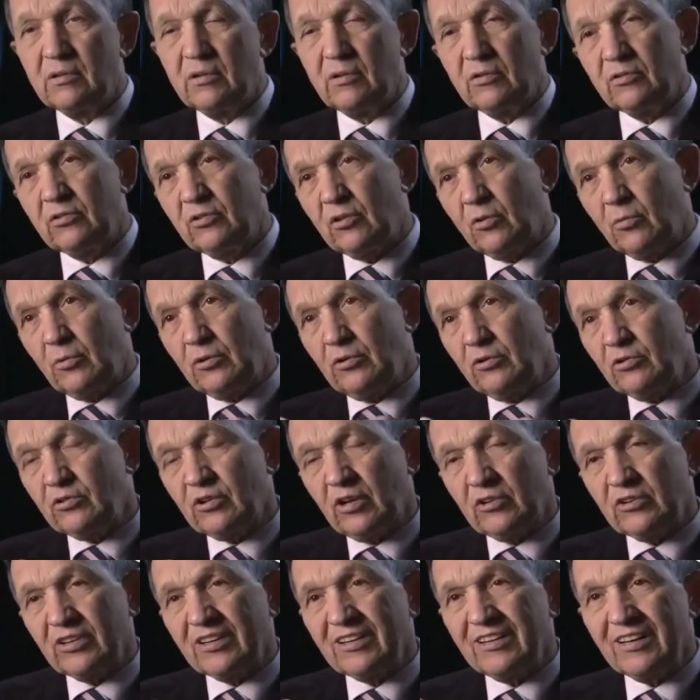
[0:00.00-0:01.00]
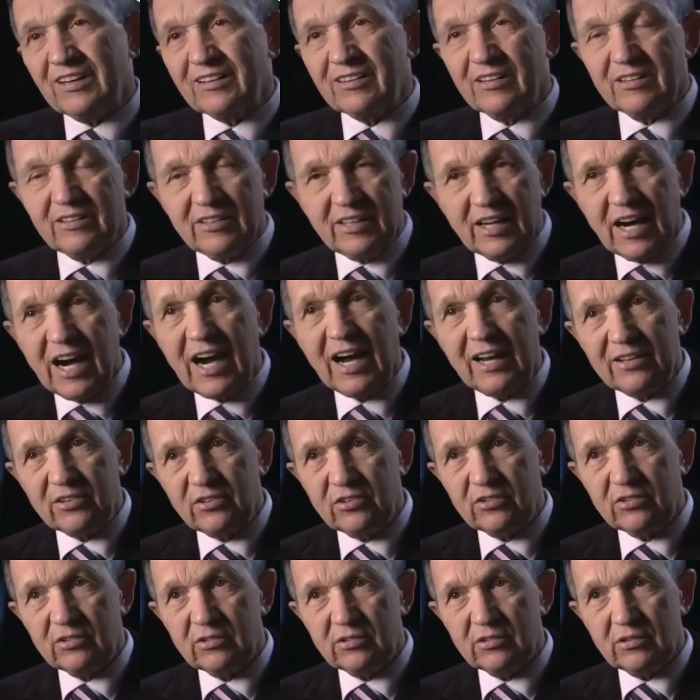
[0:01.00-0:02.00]
So when you start to connect the
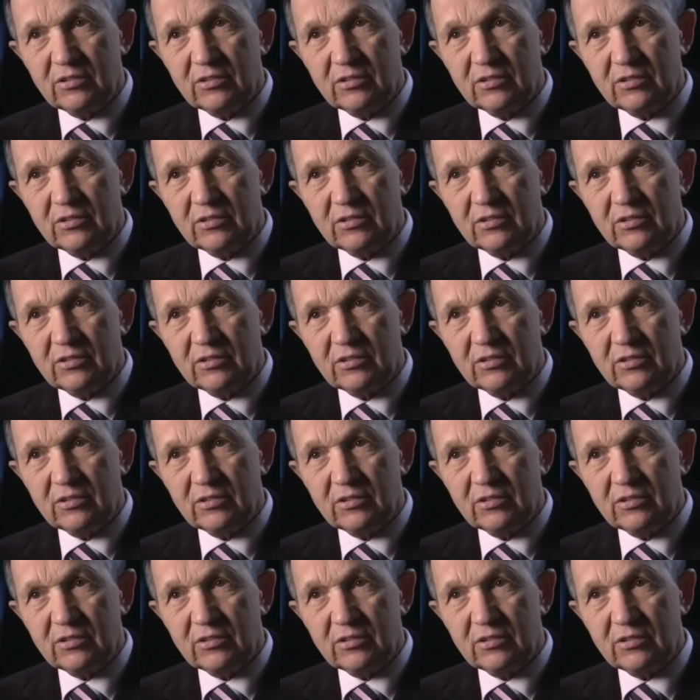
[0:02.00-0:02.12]
dots,